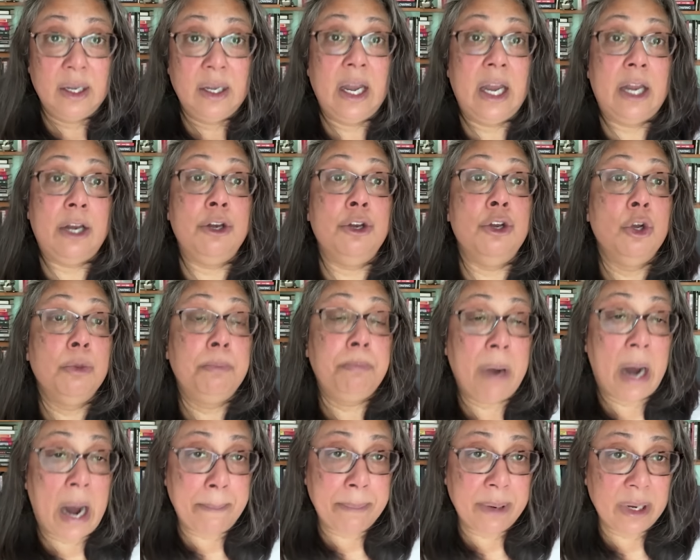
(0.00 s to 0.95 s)
A new
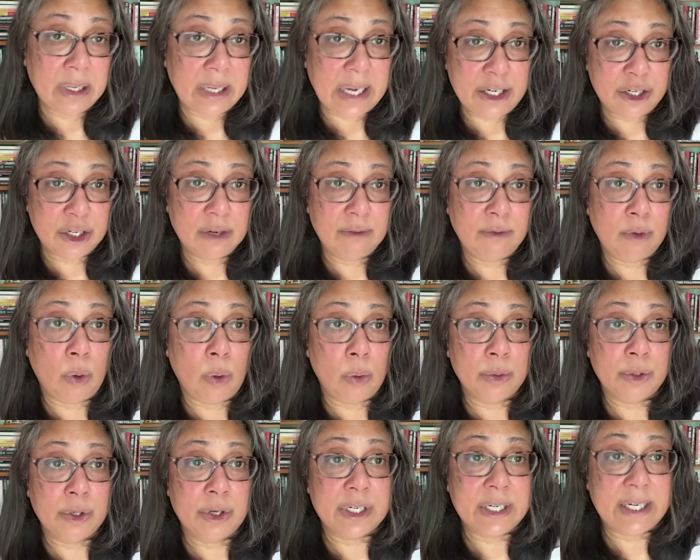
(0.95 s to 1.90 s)
population of
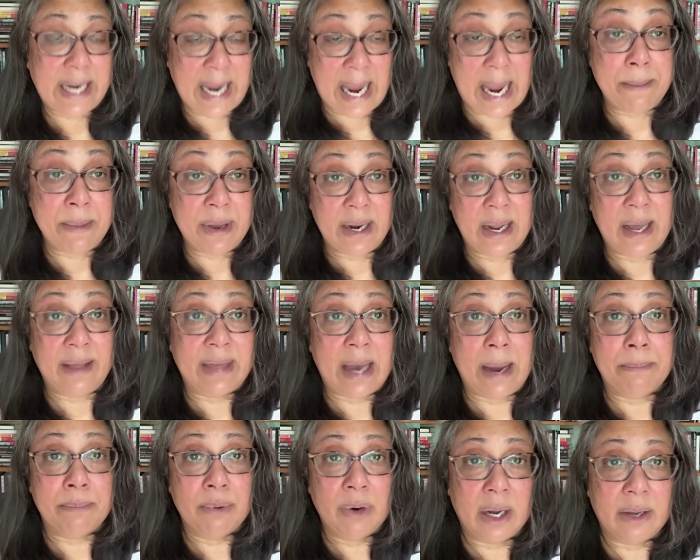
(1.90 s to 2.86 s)
holders came in at
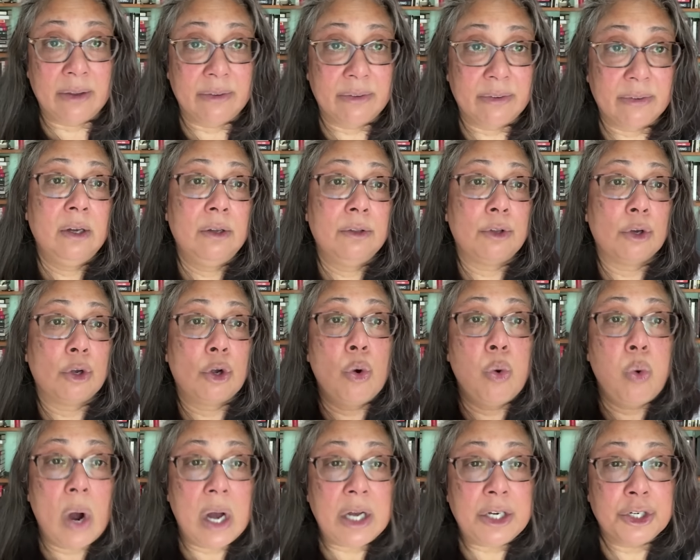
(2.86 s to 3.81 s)
that price. The
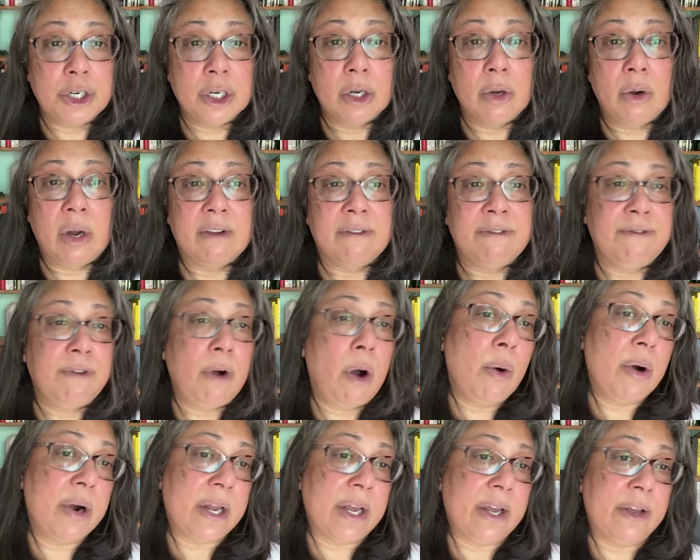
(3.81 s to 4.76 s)
question going
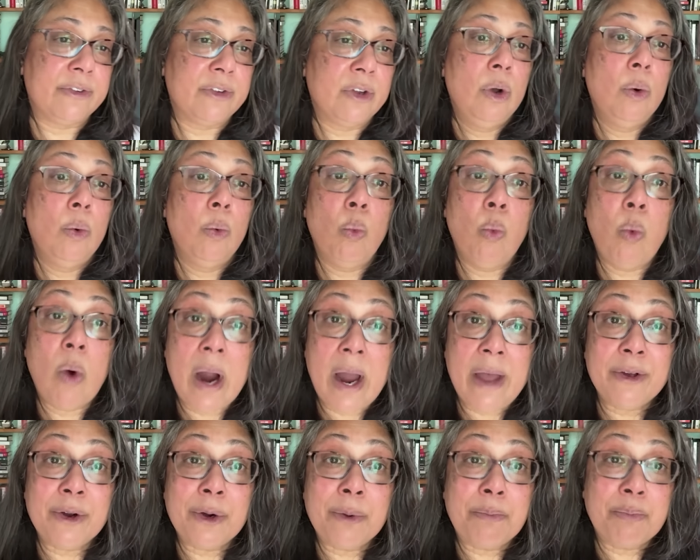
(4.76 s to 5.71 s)
forward is
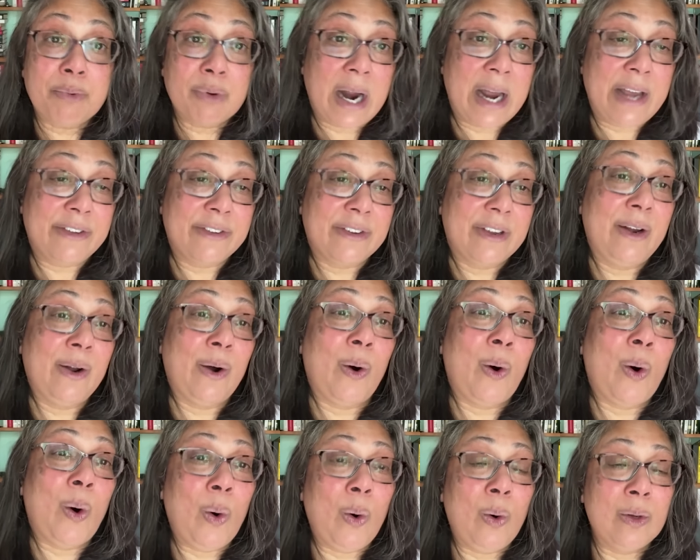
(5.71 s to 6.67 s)
whether price can
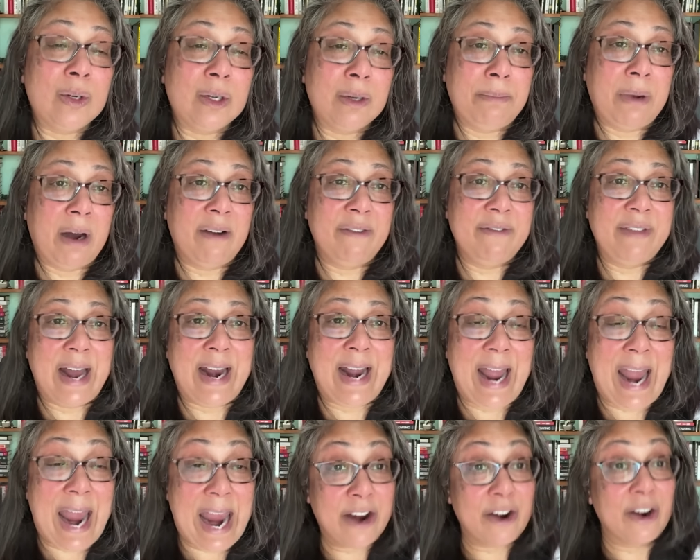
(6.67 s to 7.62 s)
hold above that
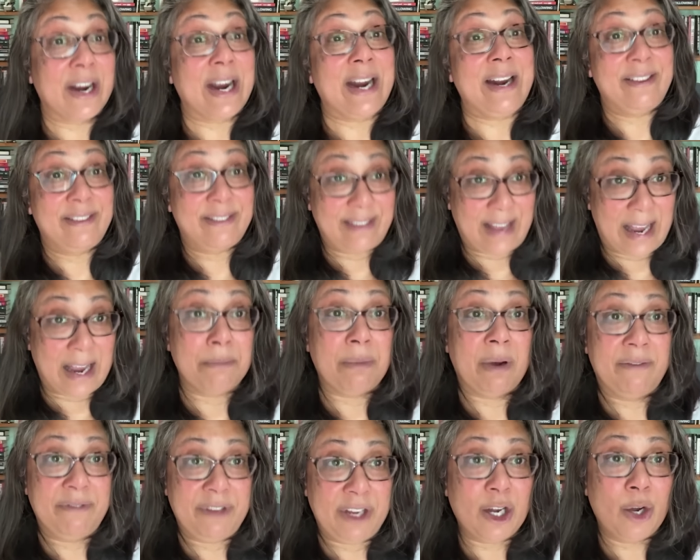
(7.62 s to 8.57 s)
anchor. Can it stay
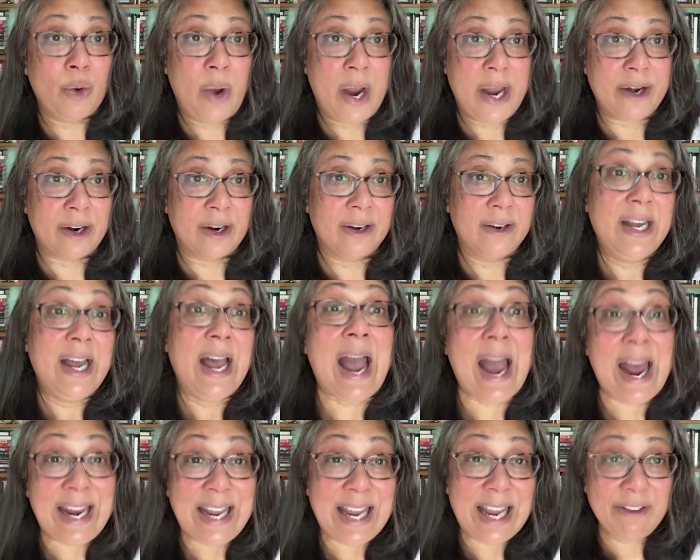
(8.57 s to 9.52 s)
above the equator?
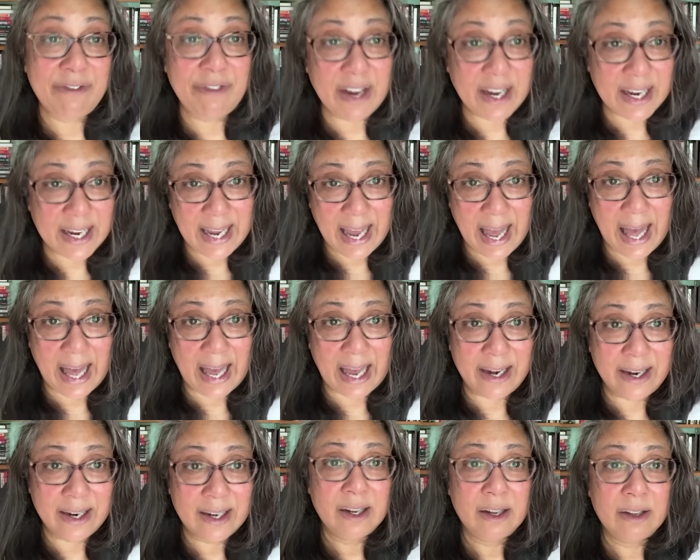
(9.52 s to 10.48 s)
And if it
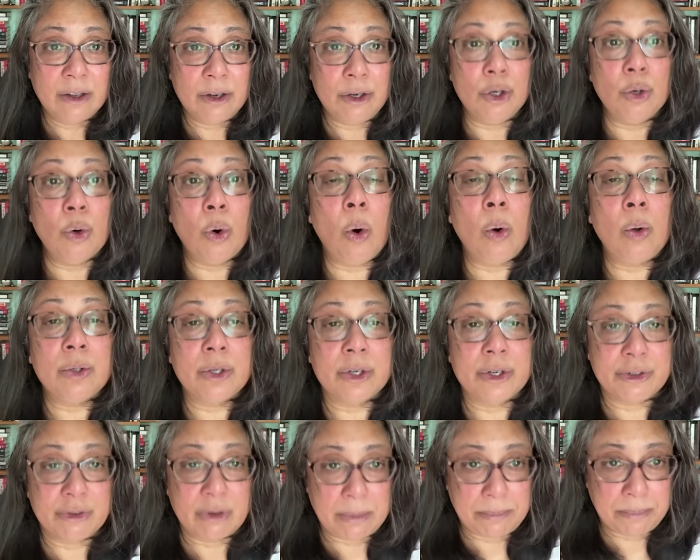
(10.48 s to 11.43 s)
can, the new
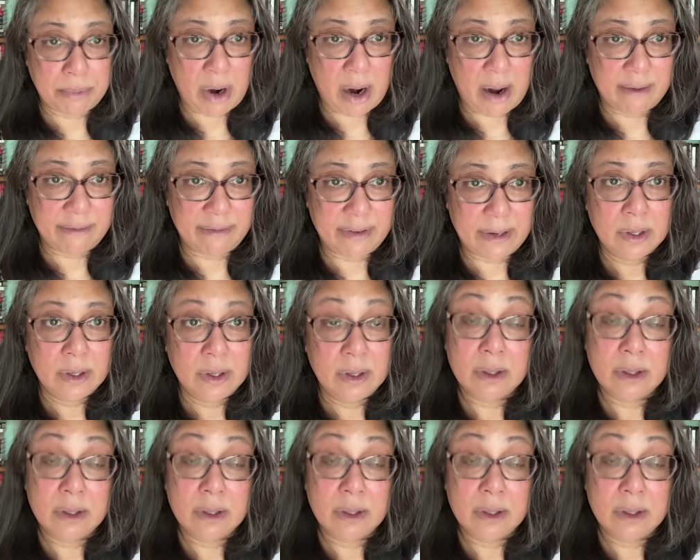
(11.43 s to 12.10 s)
holders are in profit.